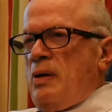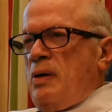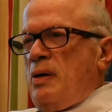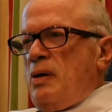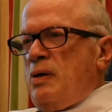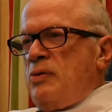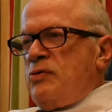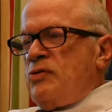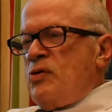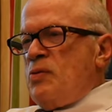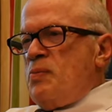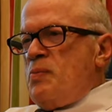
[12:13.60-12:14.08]

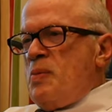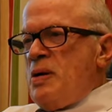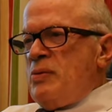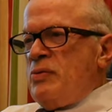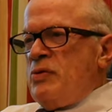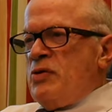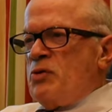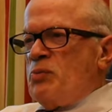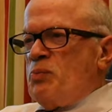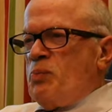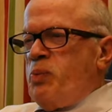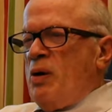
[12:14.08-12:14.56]
a
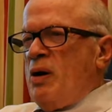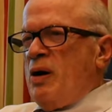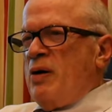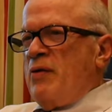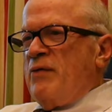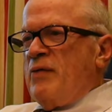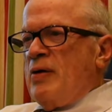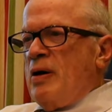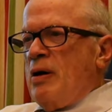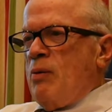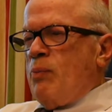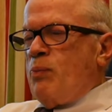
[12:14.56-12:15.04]
tremendous part of
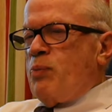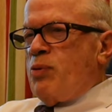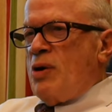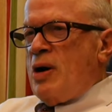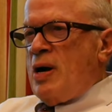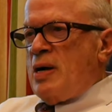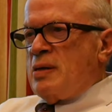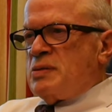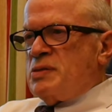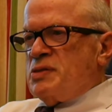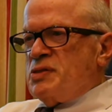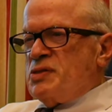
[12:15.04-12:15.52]
our
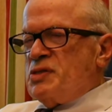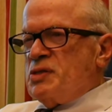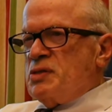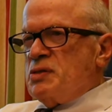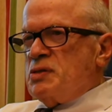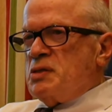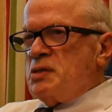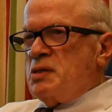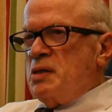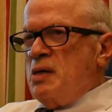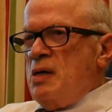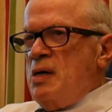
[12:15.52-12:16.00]

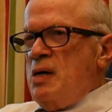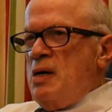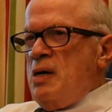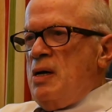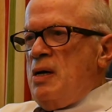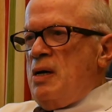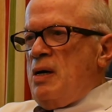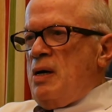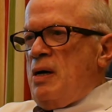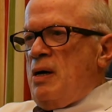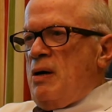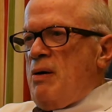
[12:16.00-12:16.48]
practices.
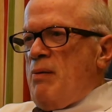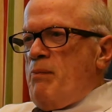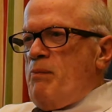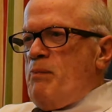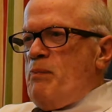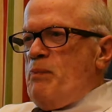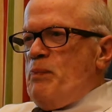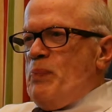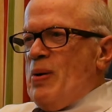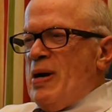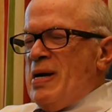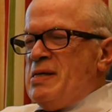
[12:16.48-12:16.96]

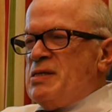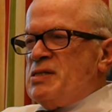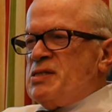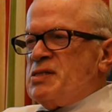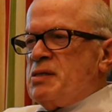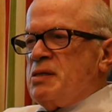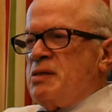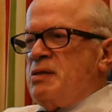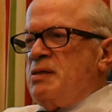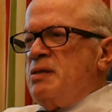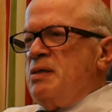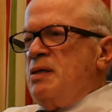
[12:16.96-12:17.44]

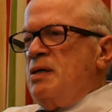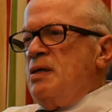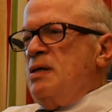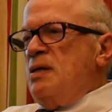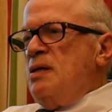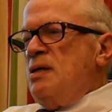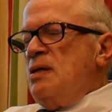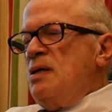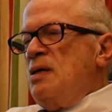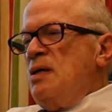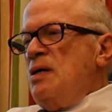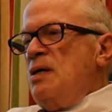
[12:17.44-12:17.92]

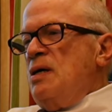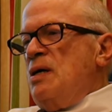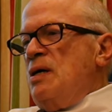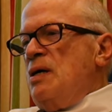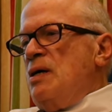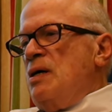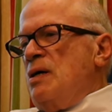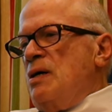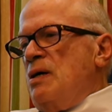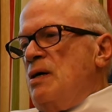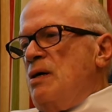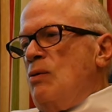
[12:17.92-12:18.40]
Basically,
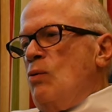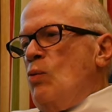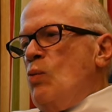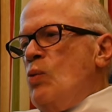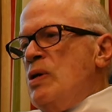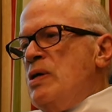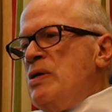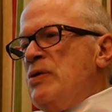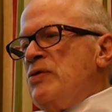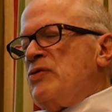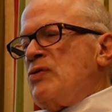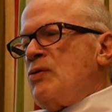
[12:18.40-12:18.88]

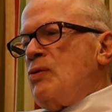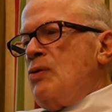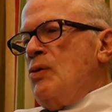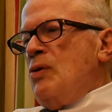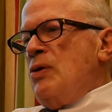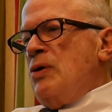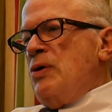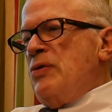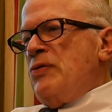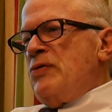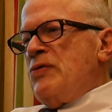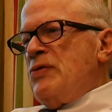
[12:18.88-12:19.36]
we as
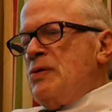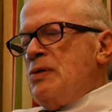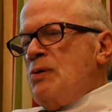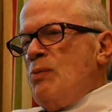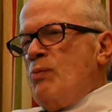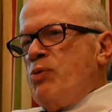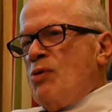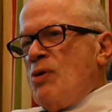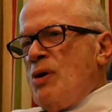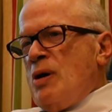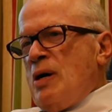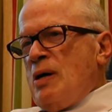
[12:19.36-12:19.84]
lawyers in the
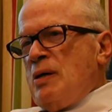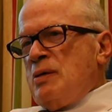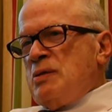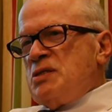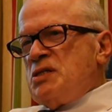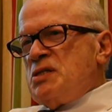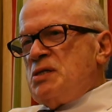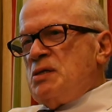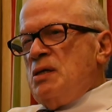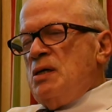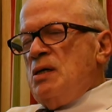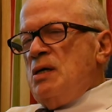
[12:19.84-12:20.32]

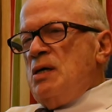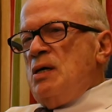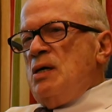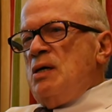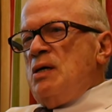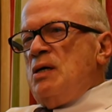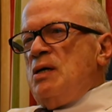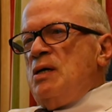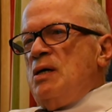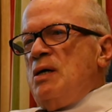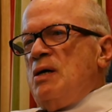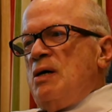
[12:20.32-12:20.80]
Bronx
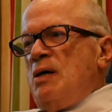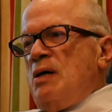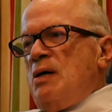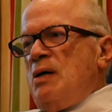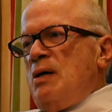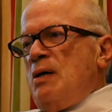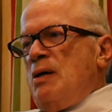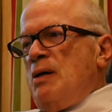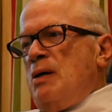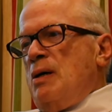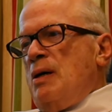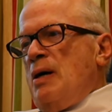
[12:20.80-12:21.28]

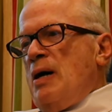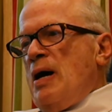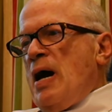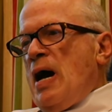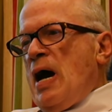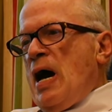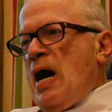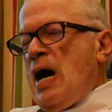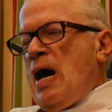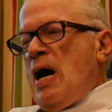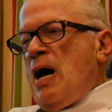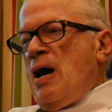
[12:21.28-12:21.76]

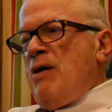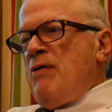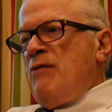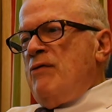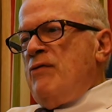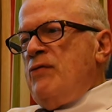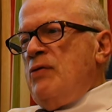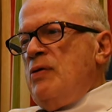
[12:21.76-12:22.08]
have